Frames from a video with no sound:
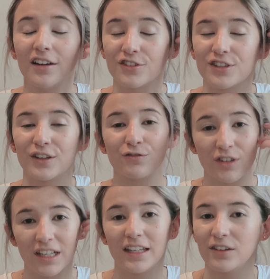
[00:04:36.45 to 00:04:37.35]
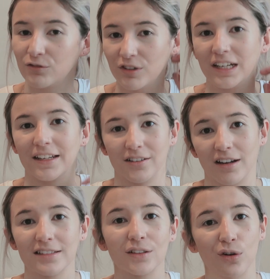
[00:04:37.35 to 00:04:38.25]
Just a really, really
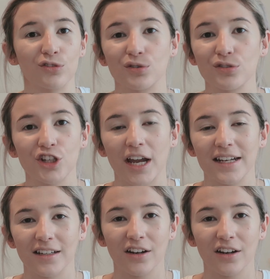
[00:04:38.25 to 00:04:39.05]
nice contour shade,